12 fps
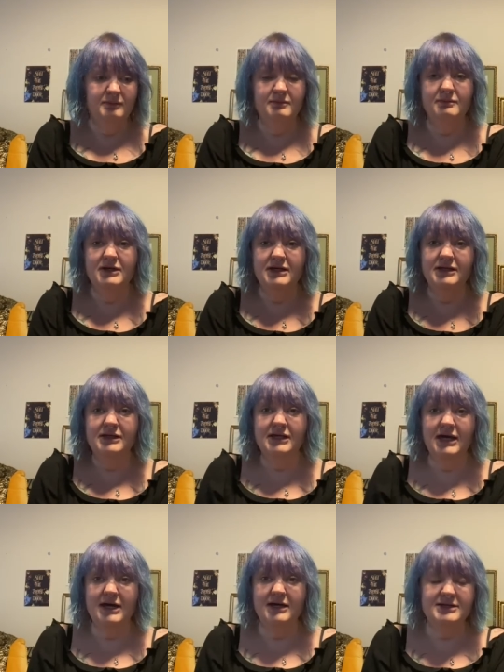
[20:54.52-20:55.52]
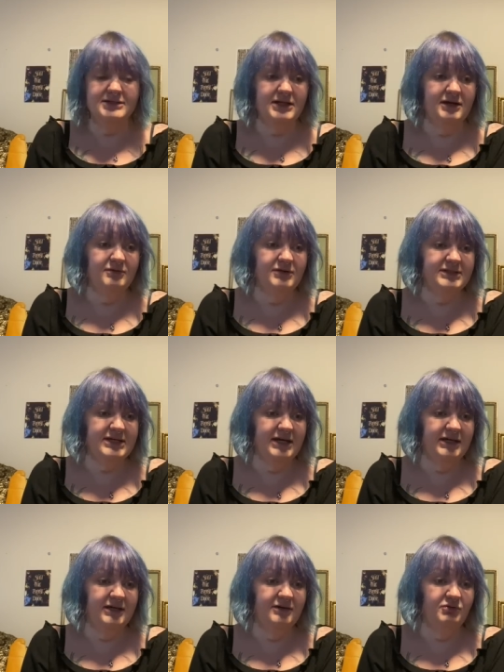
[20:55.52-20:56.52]
My cat is now
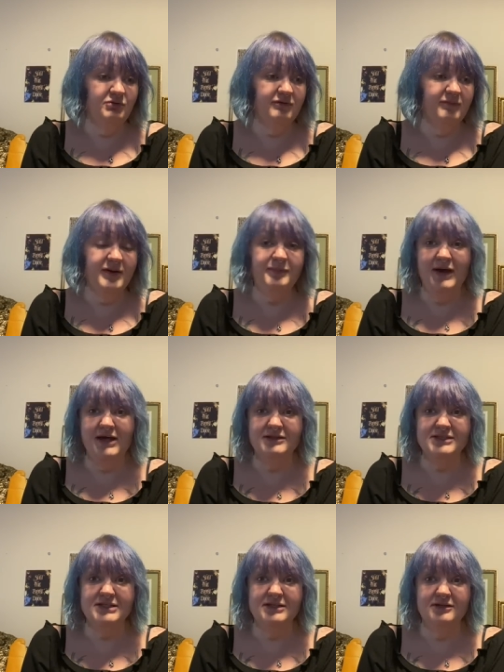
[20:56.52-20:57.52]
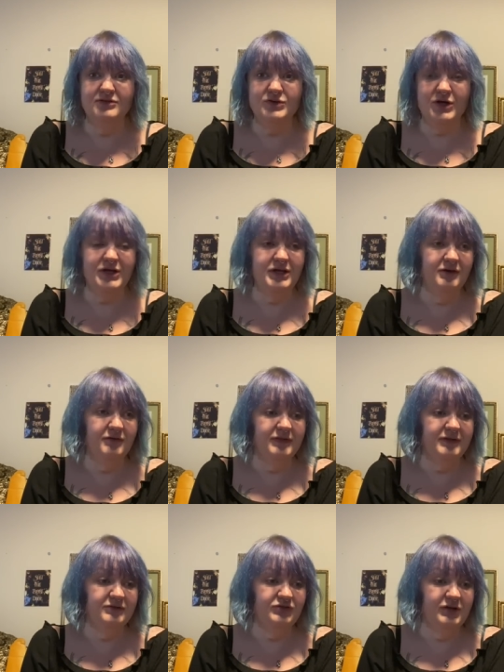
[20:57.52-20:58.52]
attacking all of my pants that are drying on
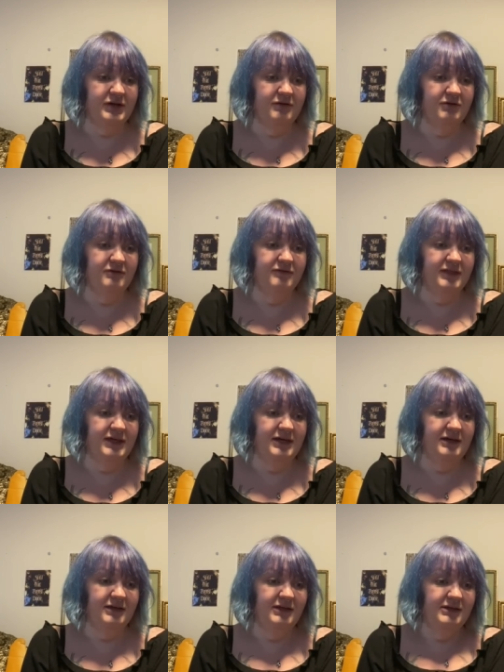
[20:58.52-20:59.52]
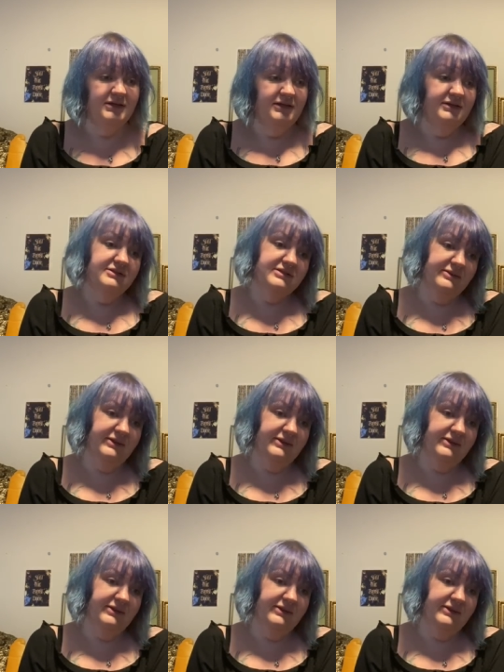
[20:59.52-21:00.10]
the dryer over there. So